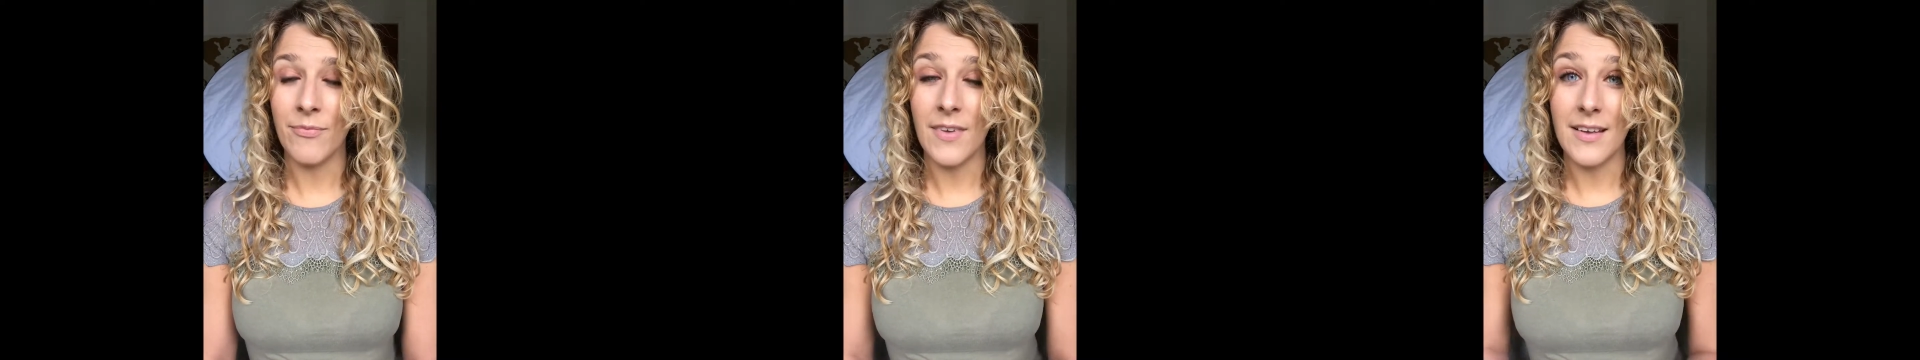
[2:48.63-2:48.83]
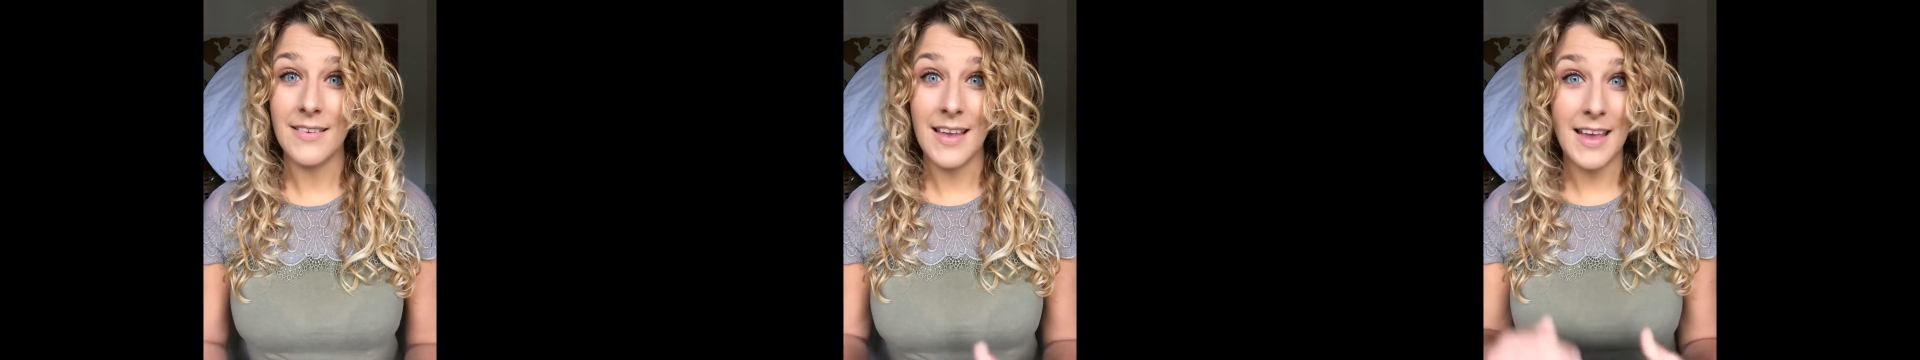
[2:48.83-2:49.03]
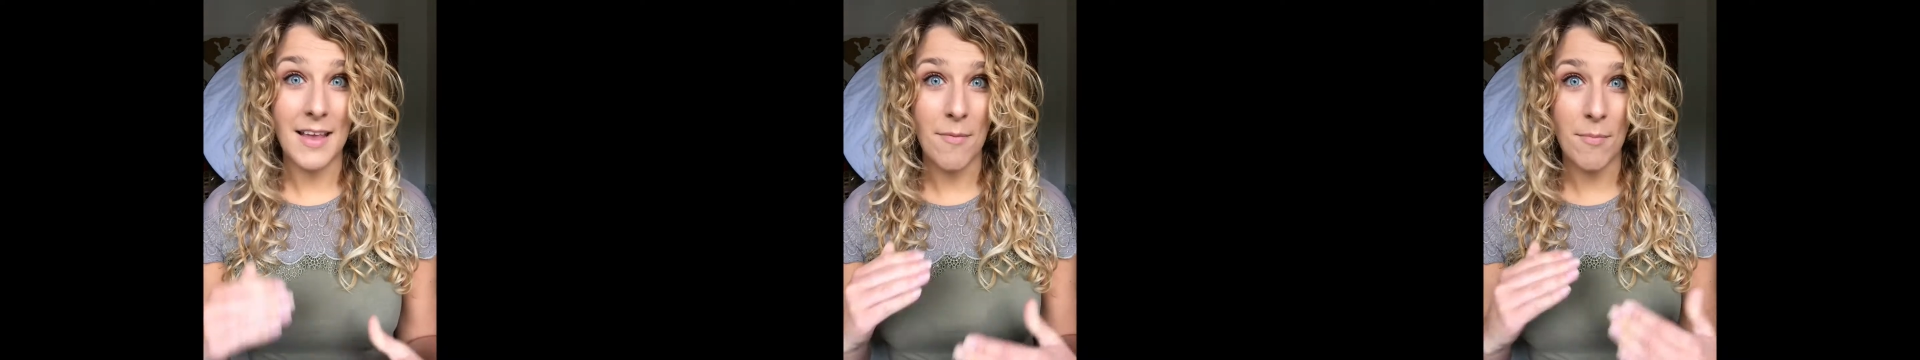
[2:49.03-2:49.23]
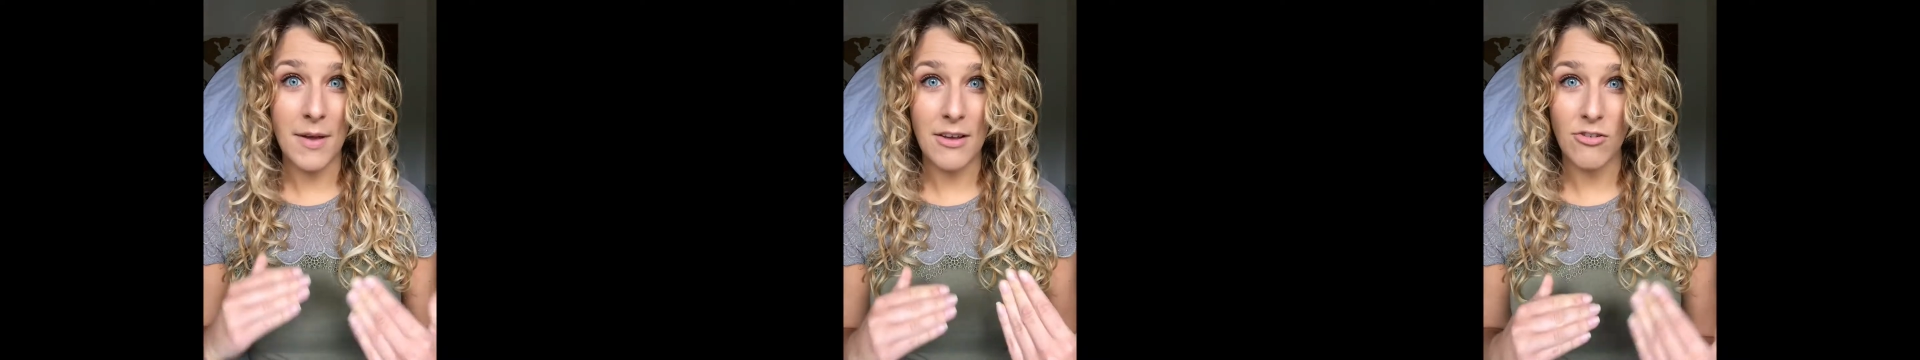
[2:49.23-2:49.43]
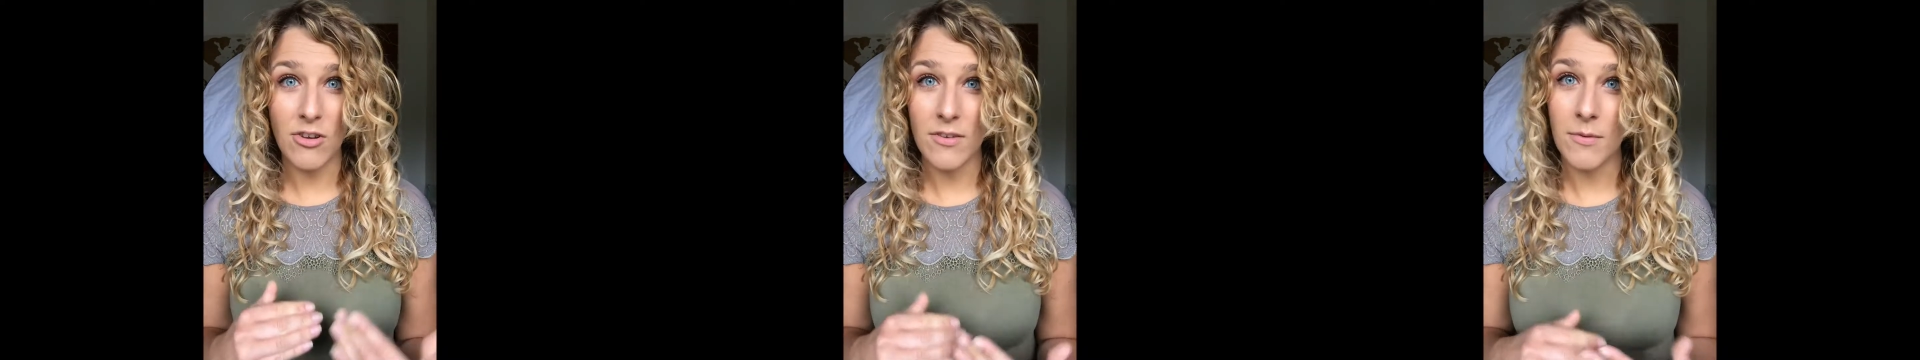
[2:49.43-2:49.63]
taking
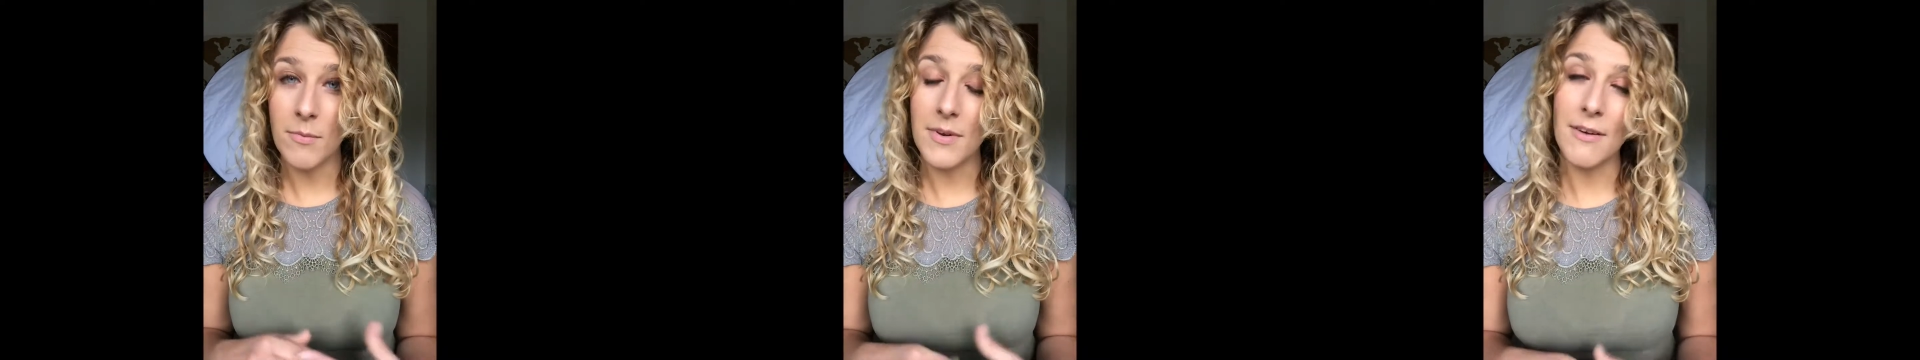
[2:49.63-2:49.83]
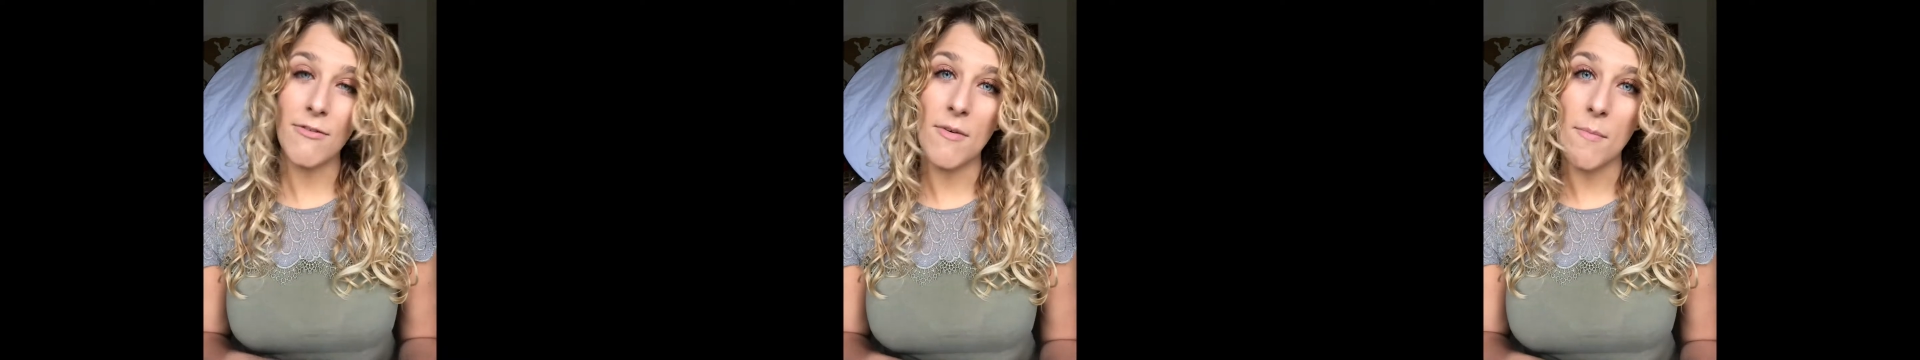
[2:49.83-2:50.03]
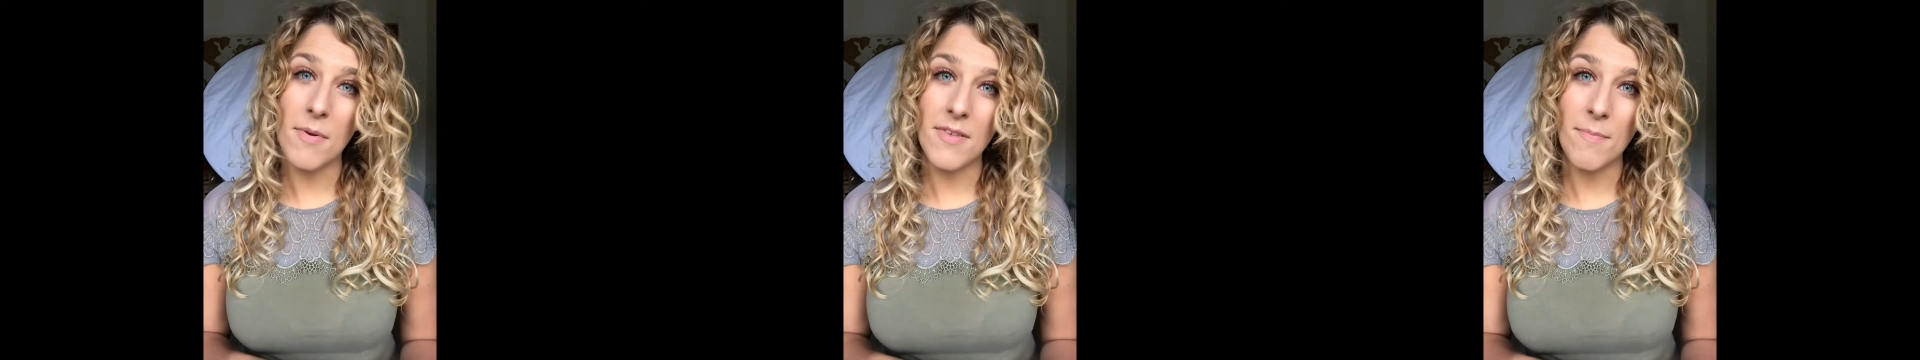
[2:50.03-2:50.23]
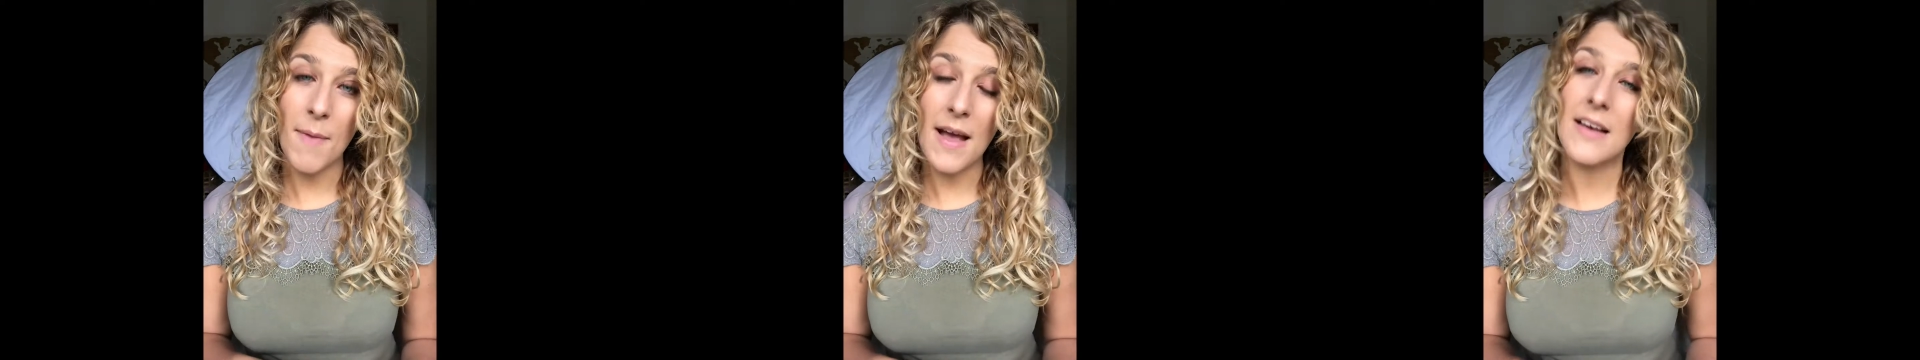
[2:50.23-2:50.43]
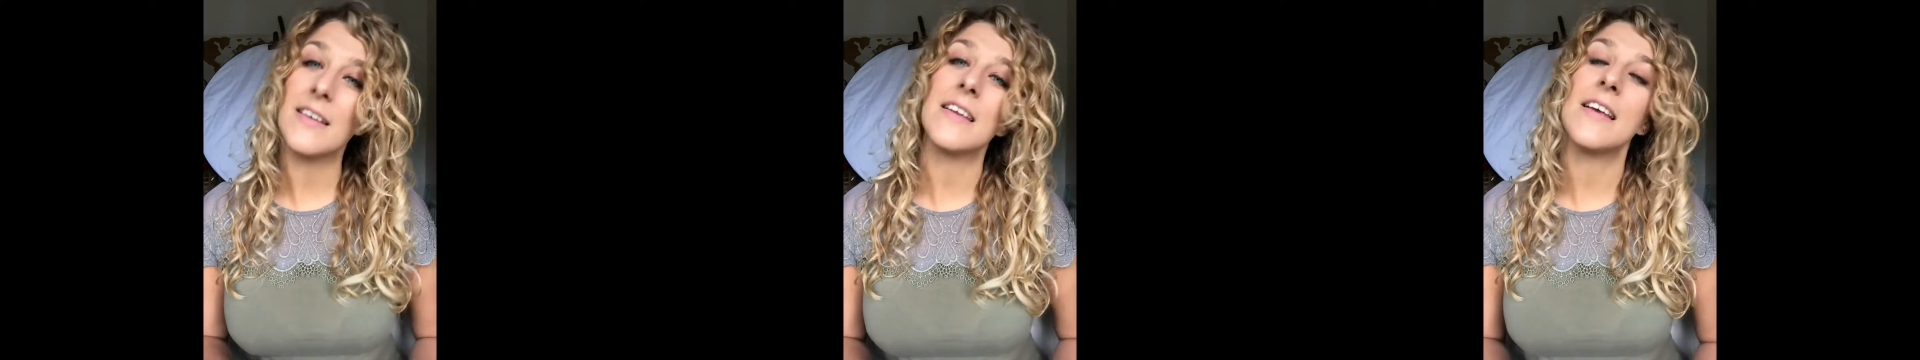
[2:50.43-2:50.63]
pictures from different
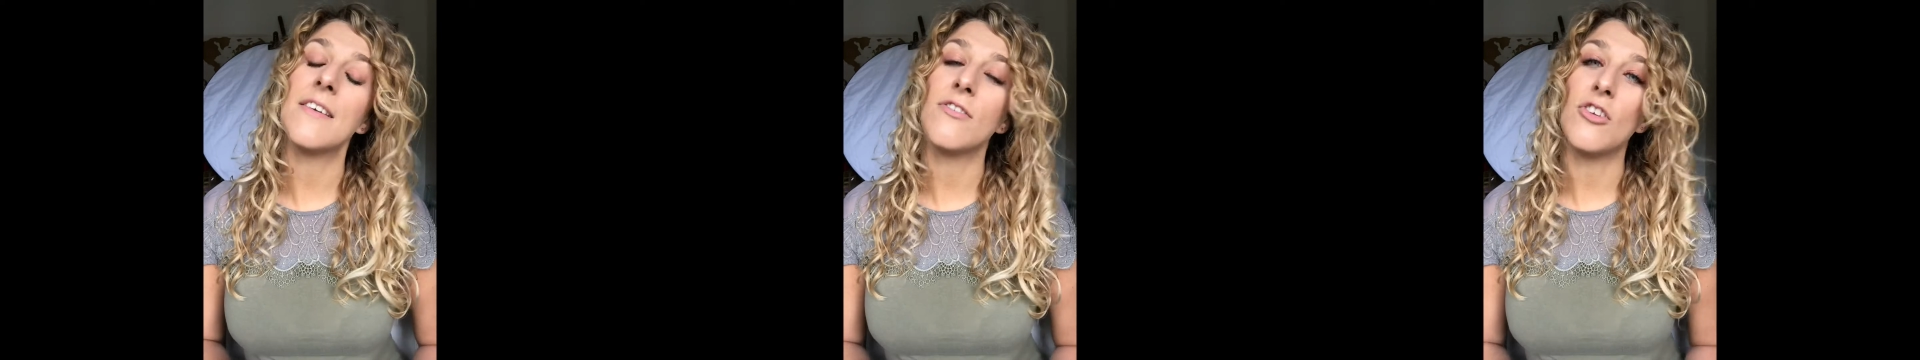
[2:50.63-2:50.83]
perspectives.